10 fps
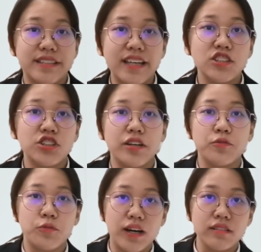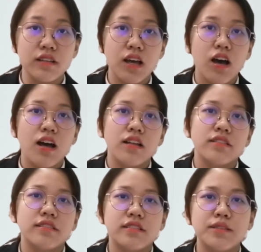Tan Cheng Wan,
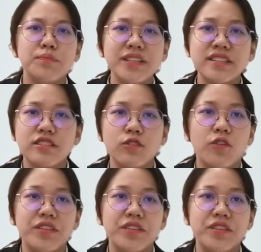the Minister of